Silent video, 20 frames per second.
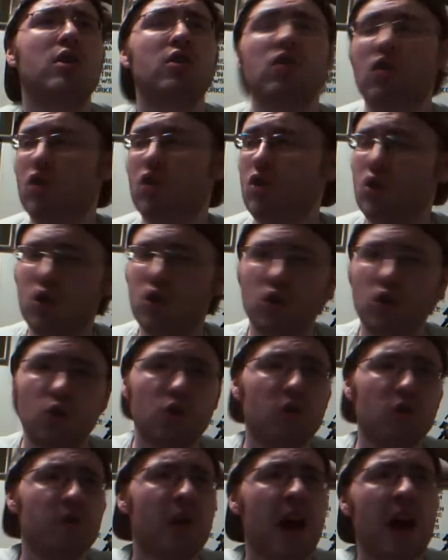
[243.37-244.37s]
This girl
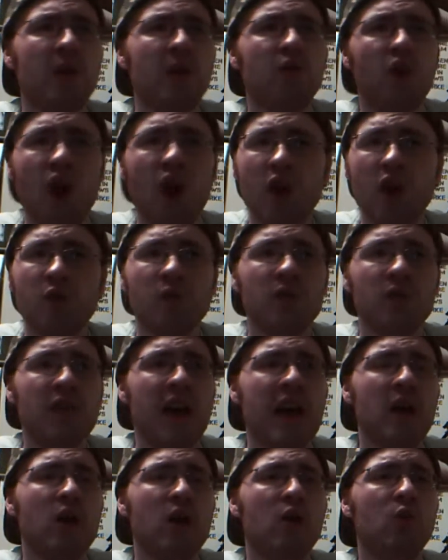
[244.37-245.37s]
survived longer than
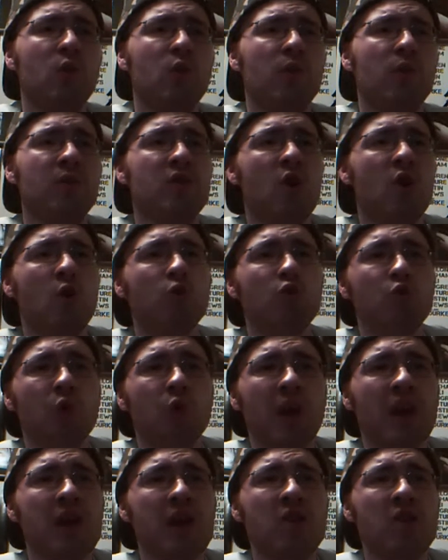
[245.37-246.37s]
that with no
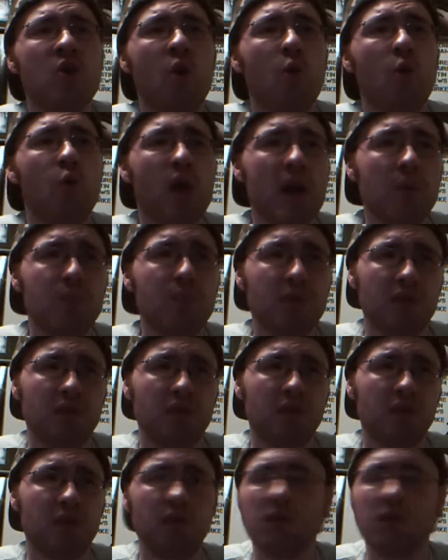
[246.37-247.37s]
training, no
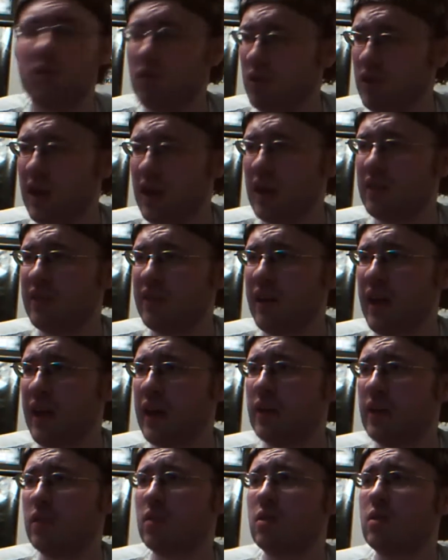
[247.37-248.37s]
weapons. Got
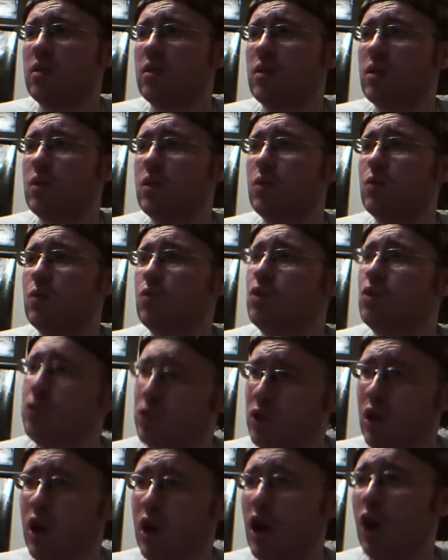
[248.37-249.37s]
that? Why
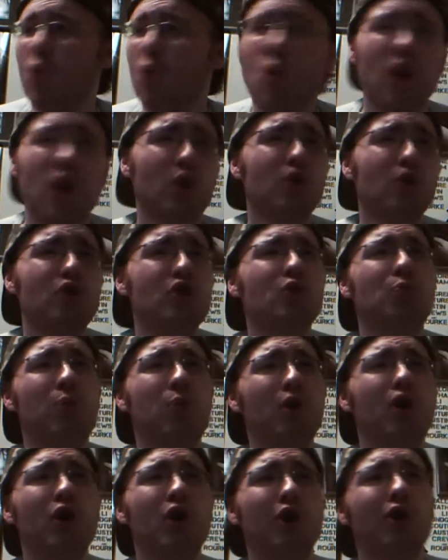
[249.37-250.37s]
don't you just
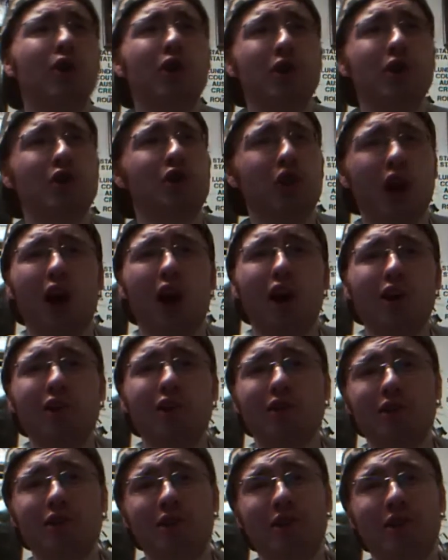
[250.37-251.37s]
put her in
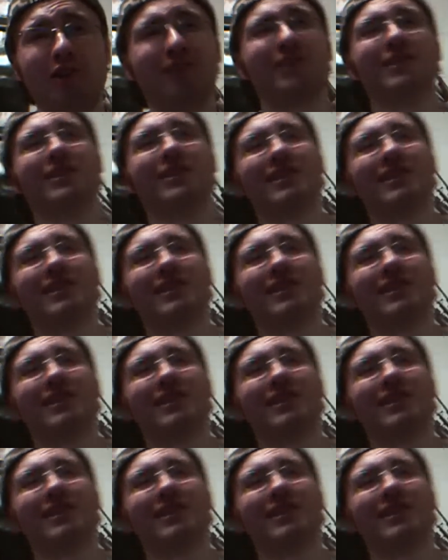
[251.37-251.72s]
charge?